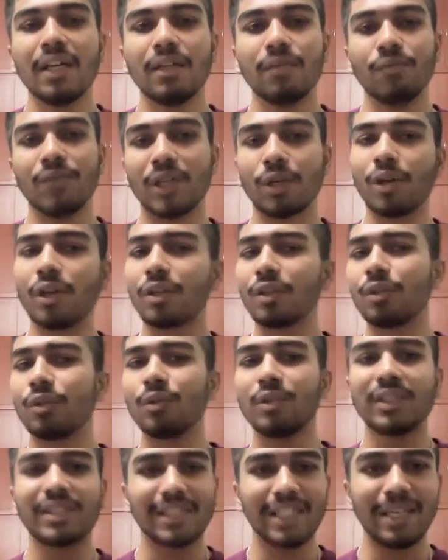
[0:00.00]
We are going to do
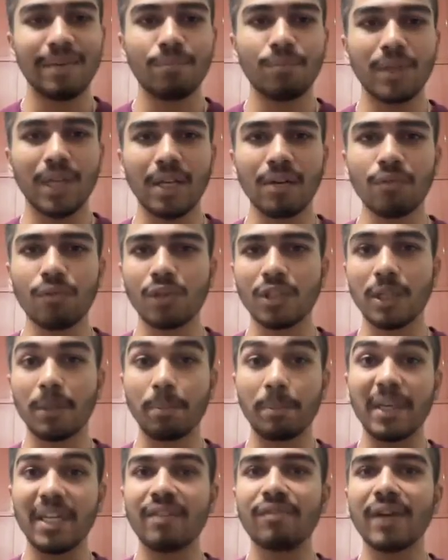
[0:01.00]
the same thing for the
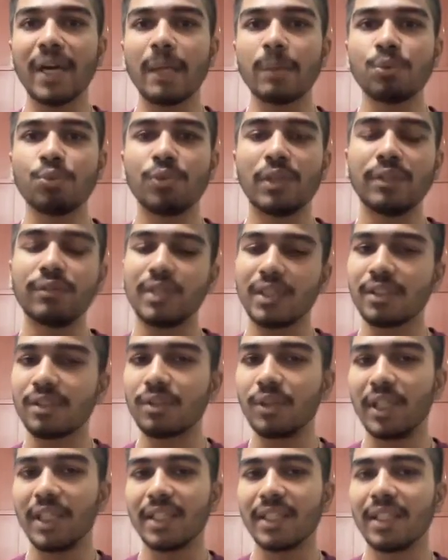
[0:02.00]
prefabs we have just
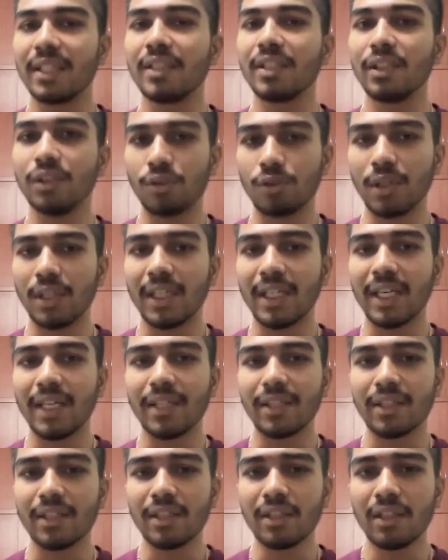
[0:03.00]
created in the Unity
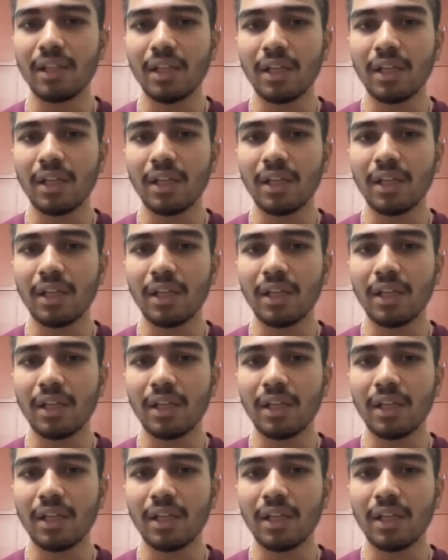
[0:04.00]
editor,